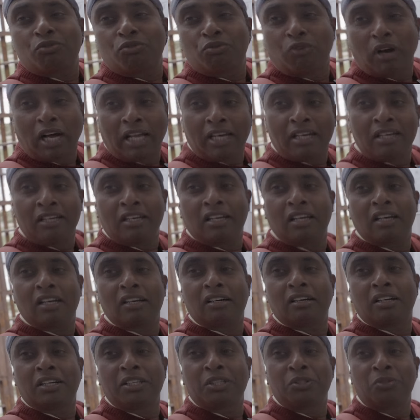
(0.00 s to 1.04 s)
one
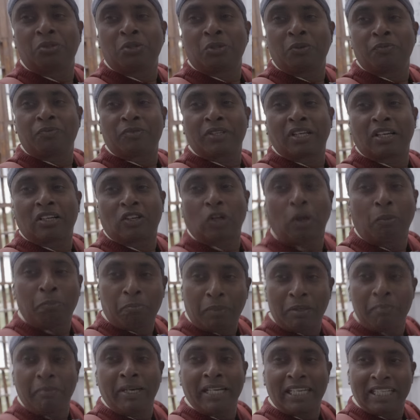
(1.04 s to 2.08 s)
uh, you know
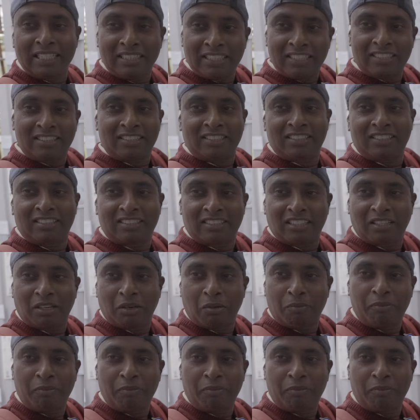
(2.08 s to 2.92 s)
compliment in this uh,